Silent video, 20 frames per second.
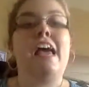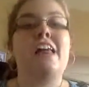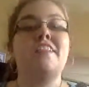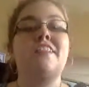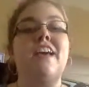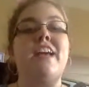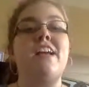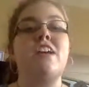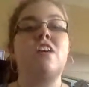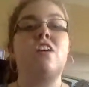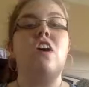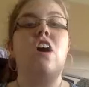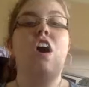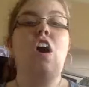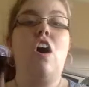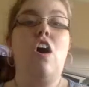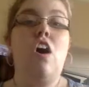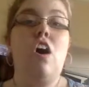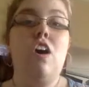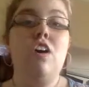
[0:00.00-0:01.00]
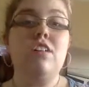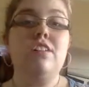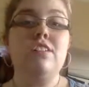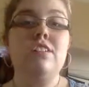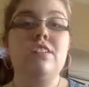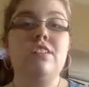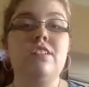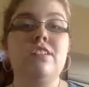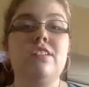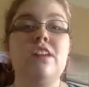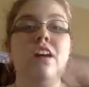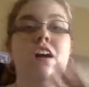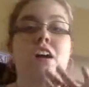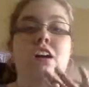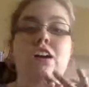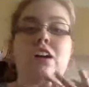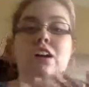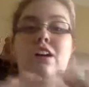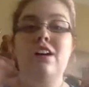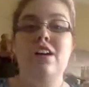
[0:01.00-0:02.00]
they are all,
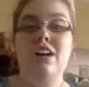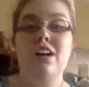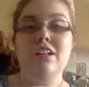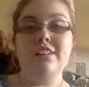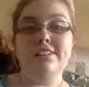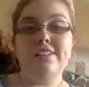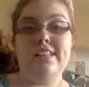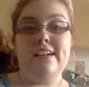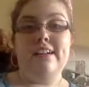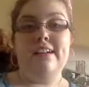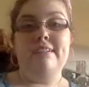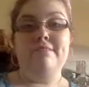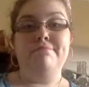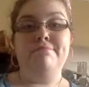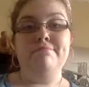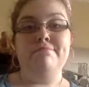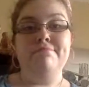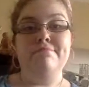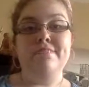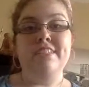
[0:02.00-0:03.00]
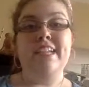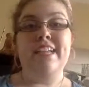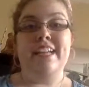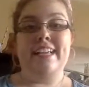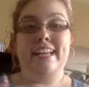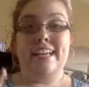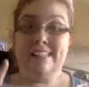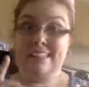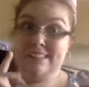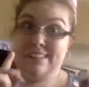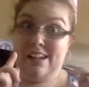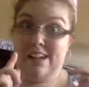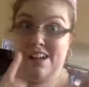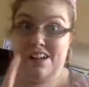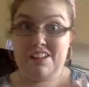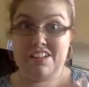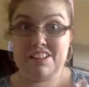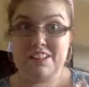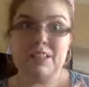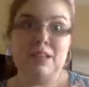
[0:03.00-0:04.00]
all of them, yes,
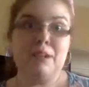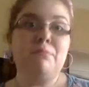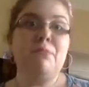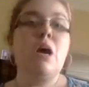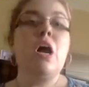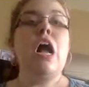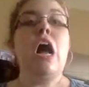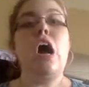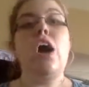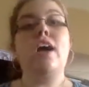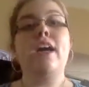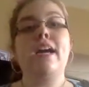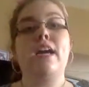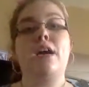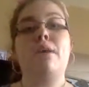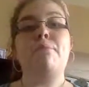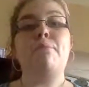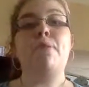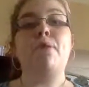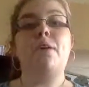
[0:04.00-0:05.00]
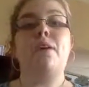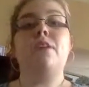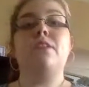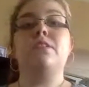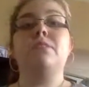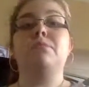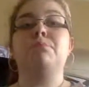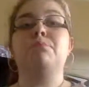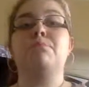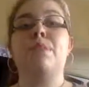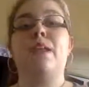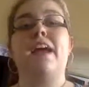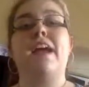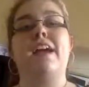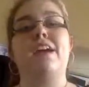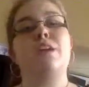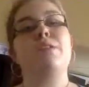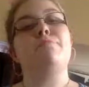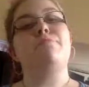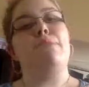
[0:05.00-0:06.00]
all of them are hair, bow,
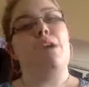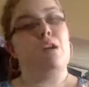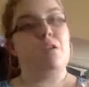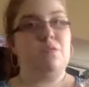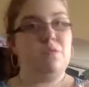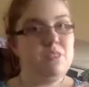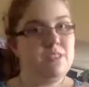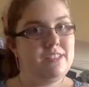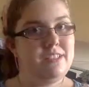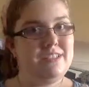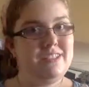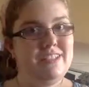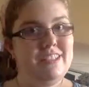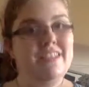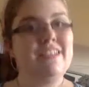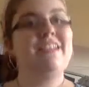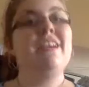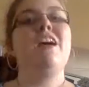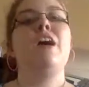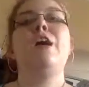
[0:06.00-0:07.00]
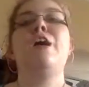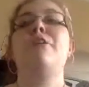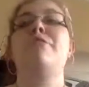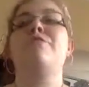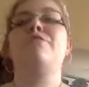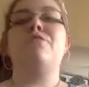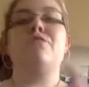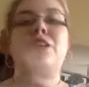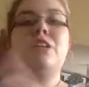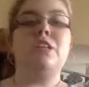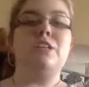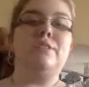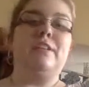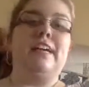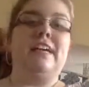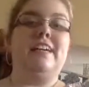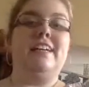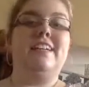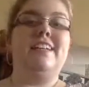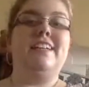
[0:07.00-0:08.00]
hair bows for Luna.